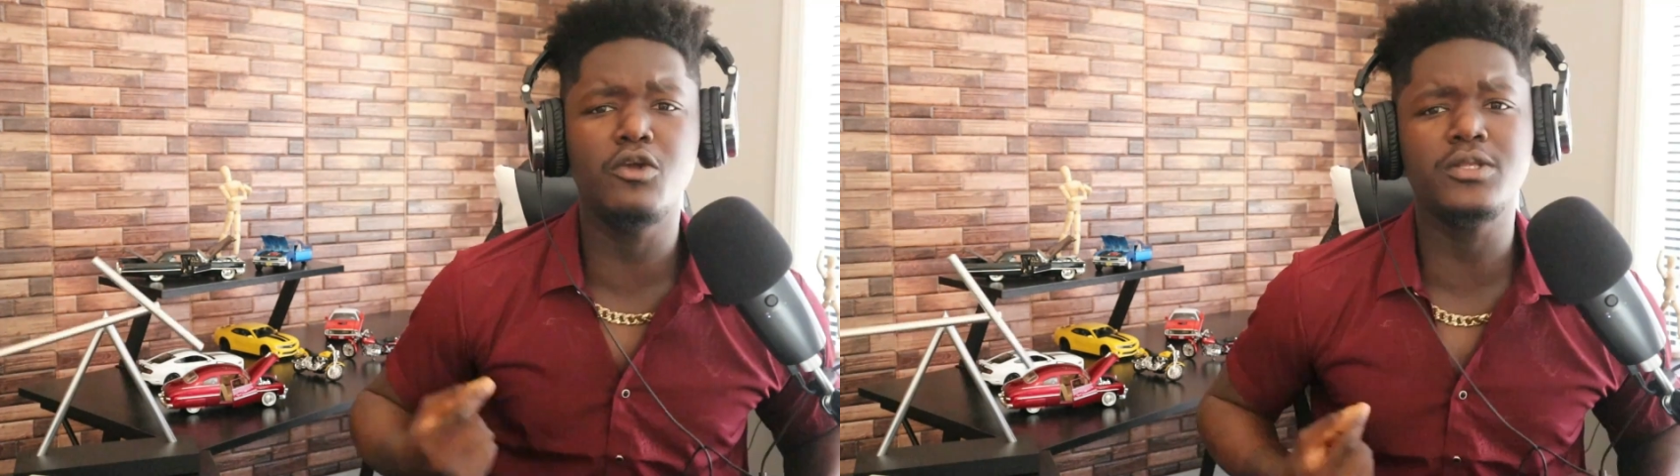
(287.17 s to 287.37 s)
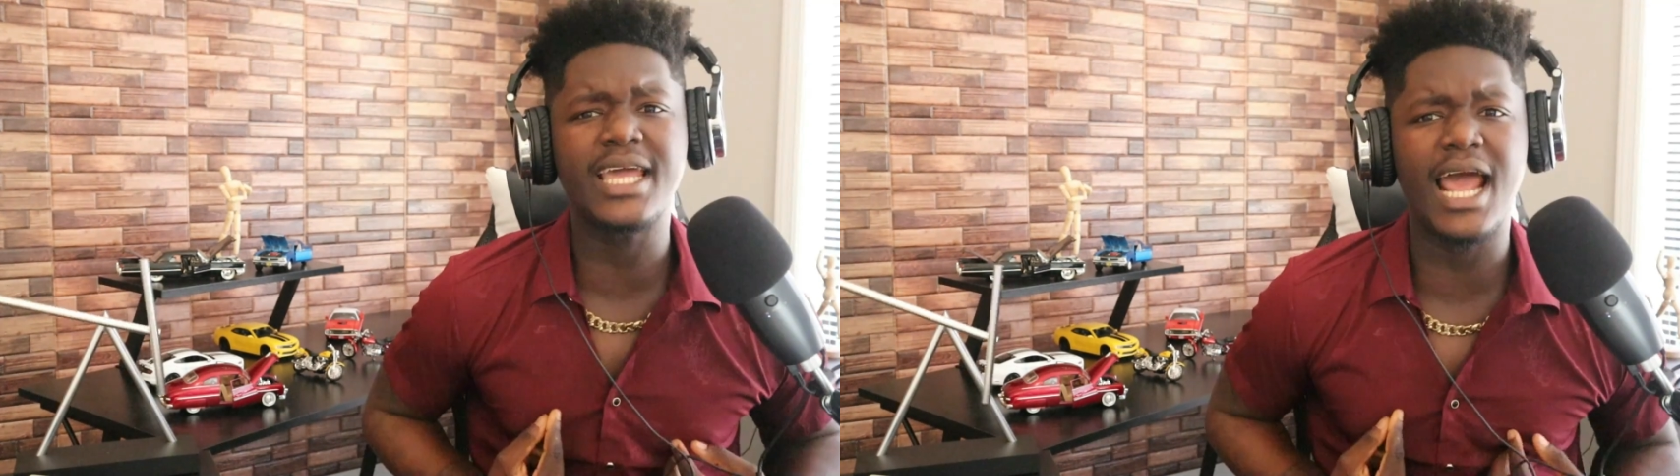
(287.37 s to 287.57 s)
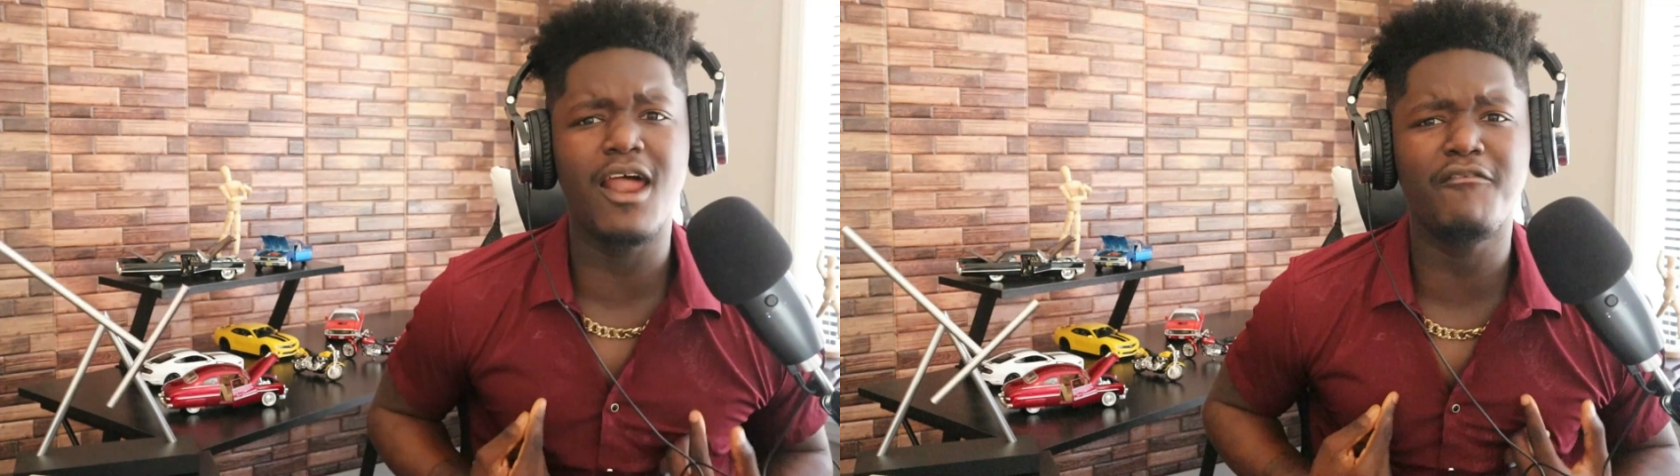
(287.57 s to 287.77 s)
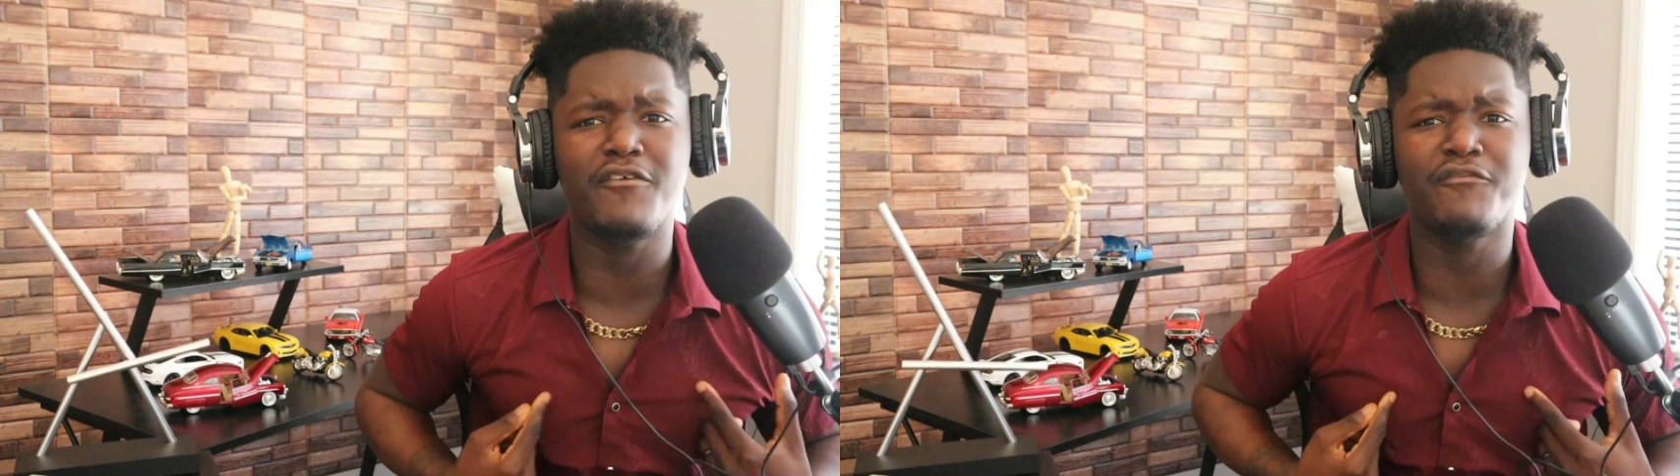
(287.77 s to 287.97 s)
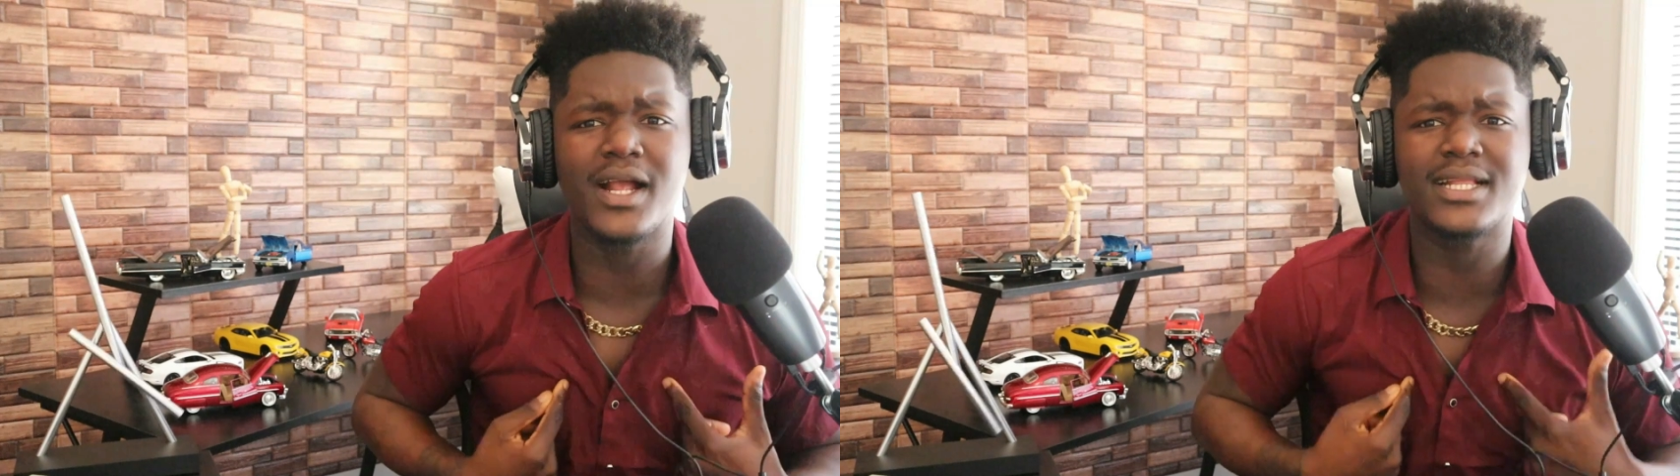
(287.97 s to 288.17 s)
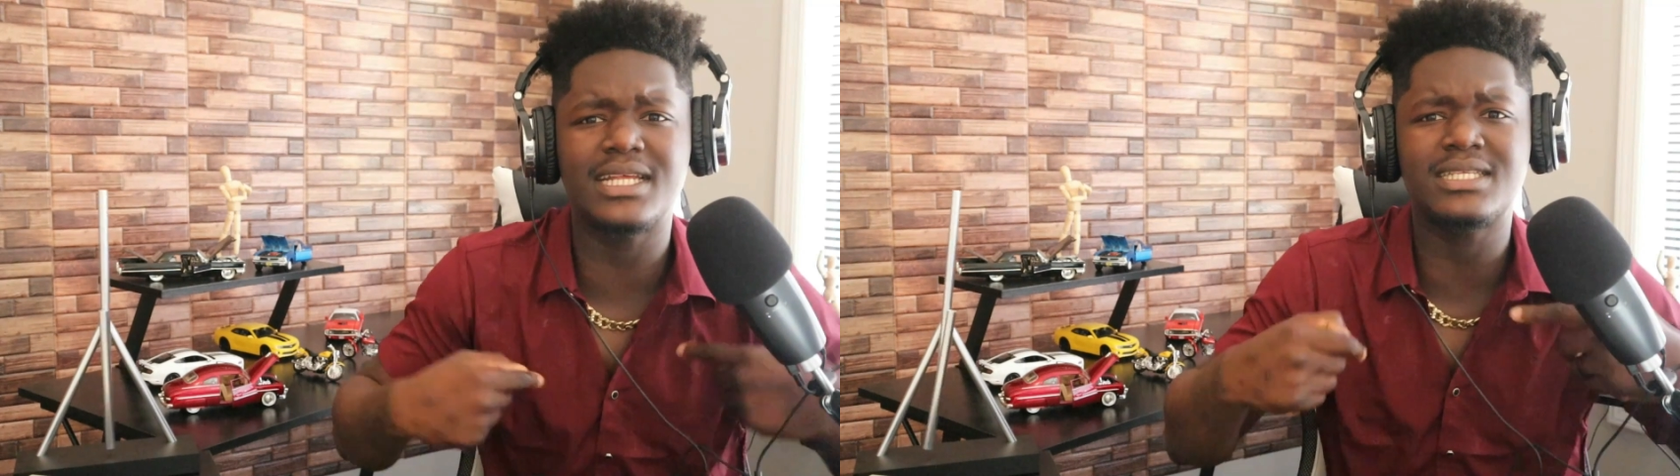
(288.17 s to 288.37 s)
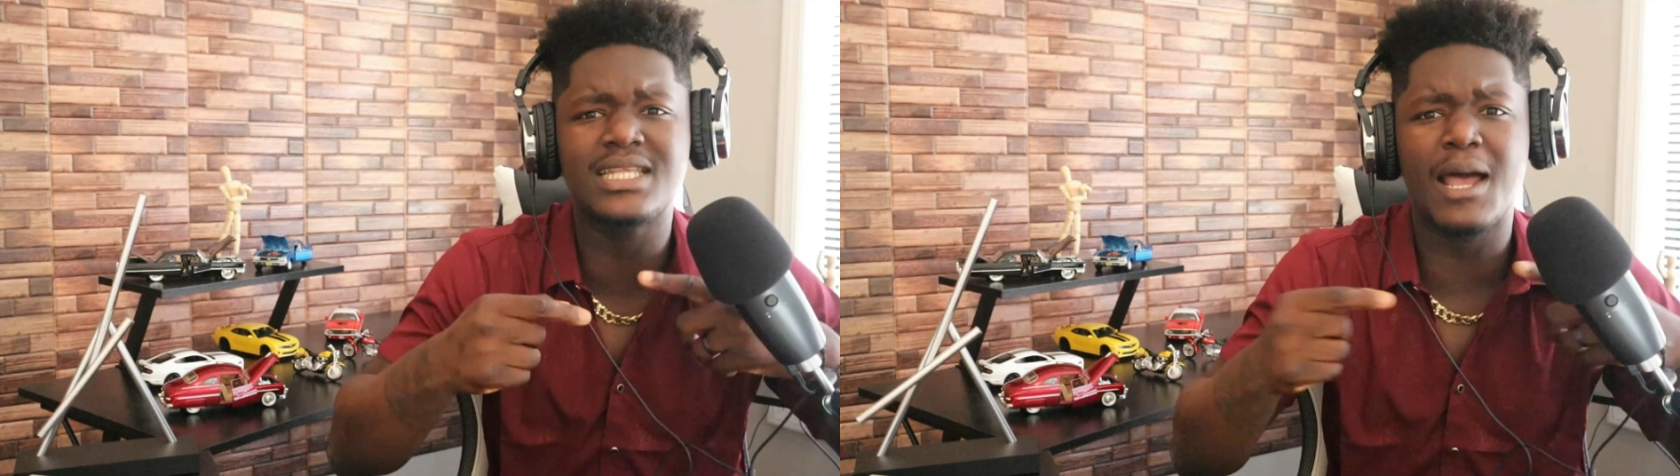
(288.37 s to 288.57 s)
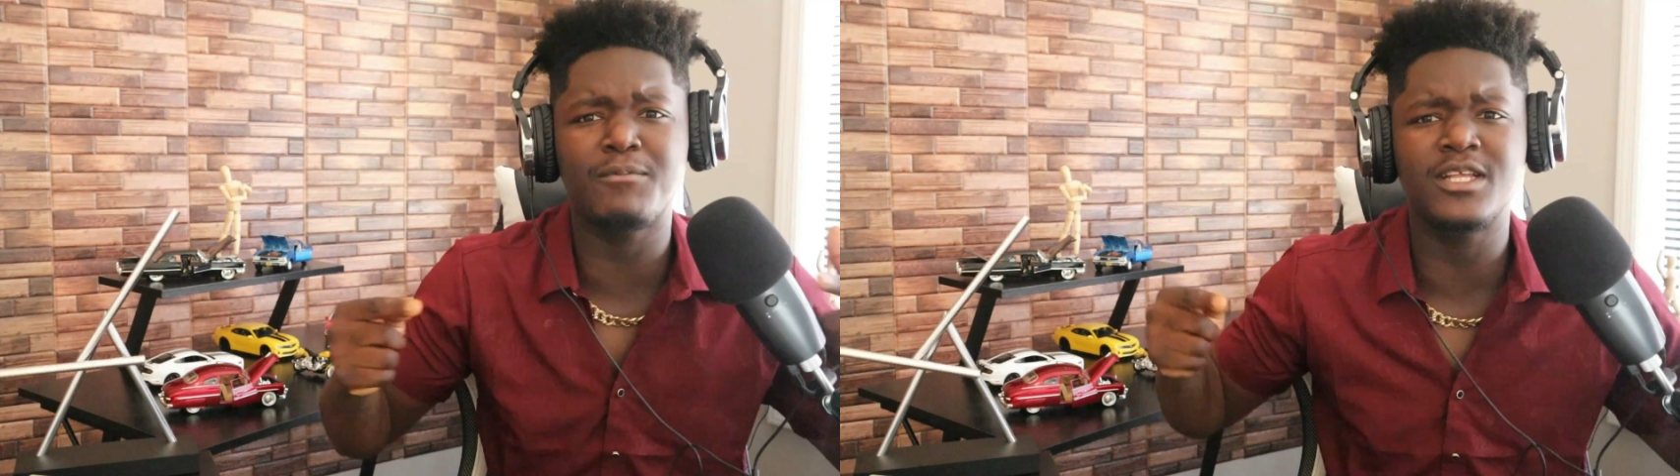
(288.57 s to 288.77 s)
You think I love the fact that this
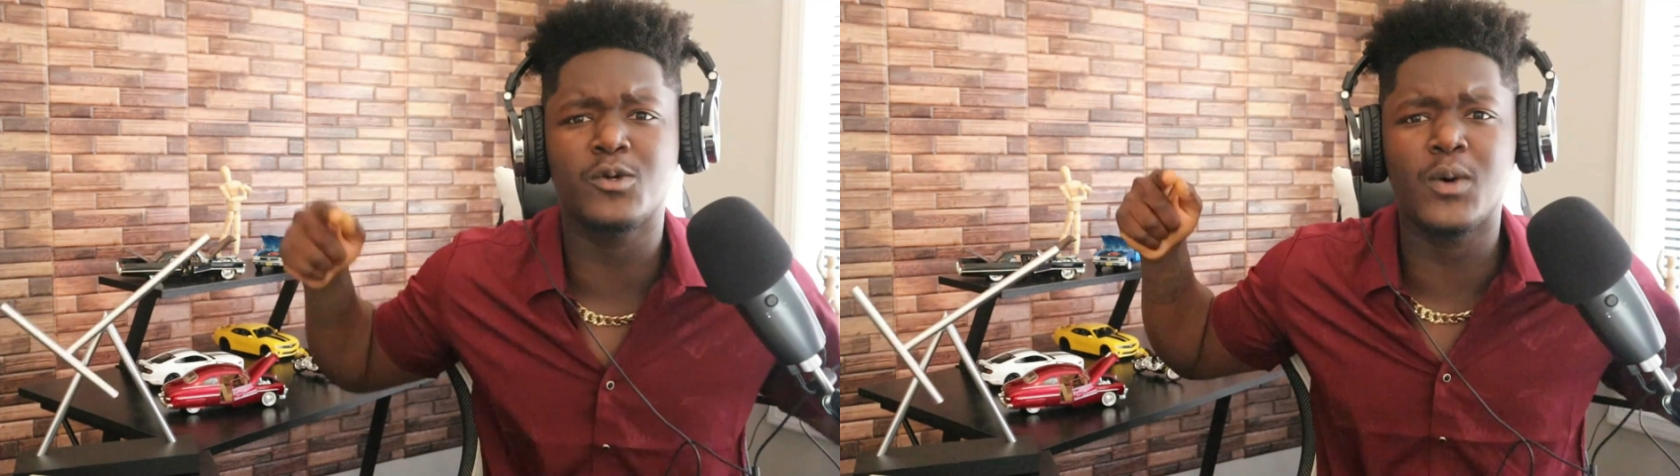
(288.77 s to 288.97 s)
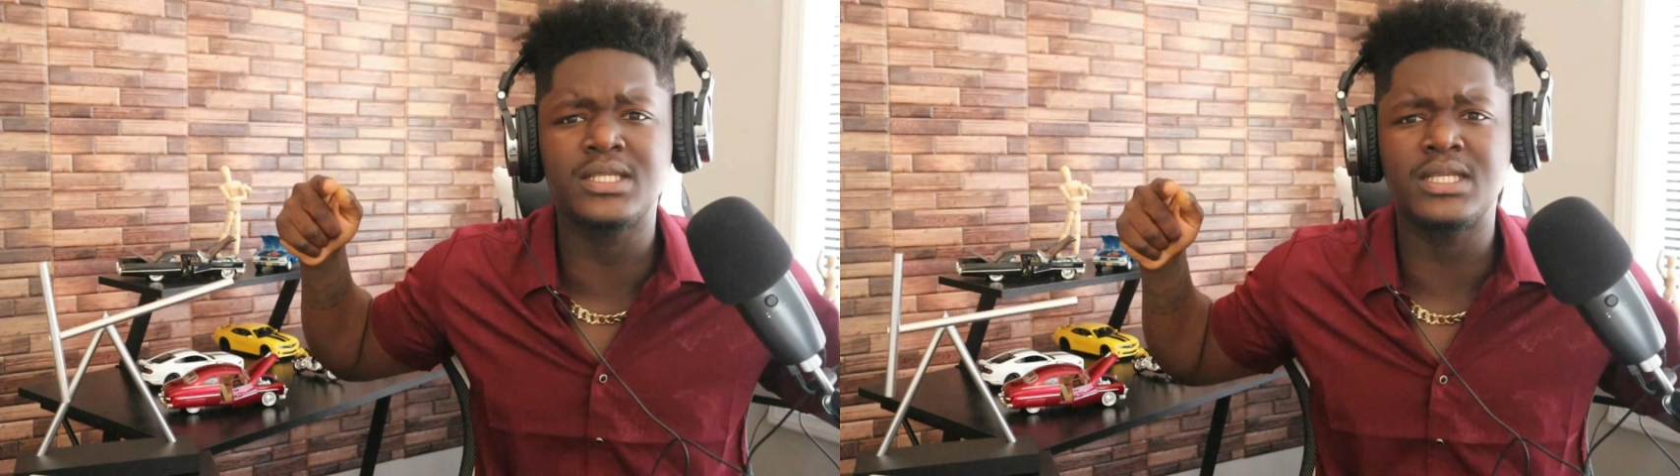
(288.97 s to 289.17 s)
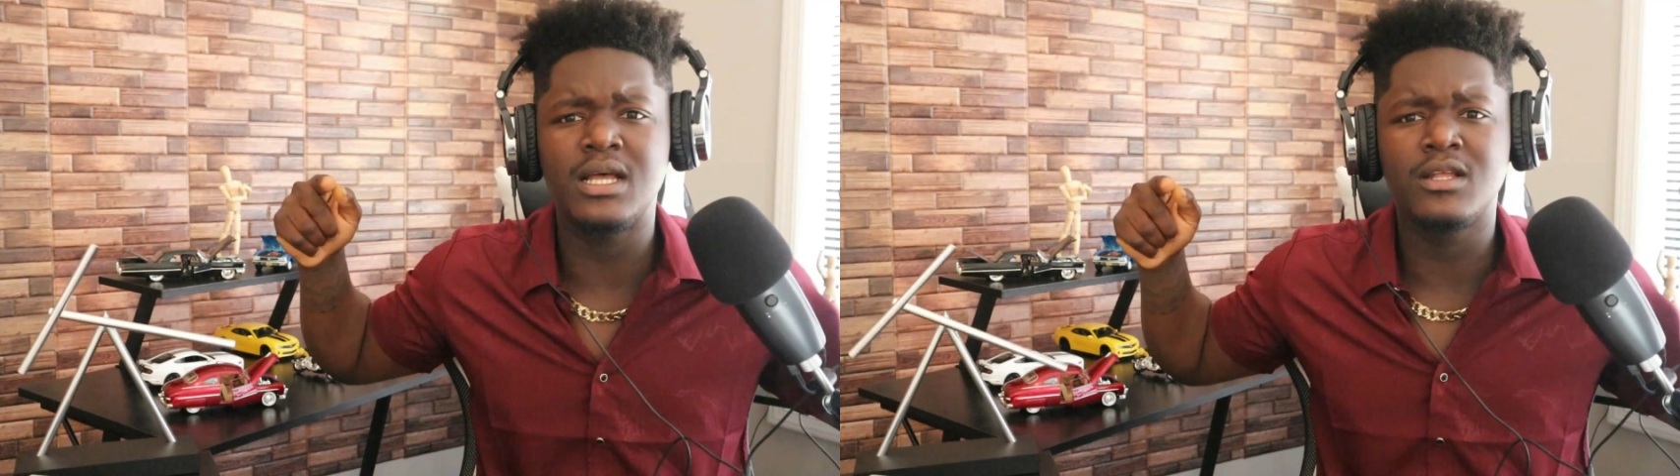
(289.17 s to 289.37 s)
is happening to us?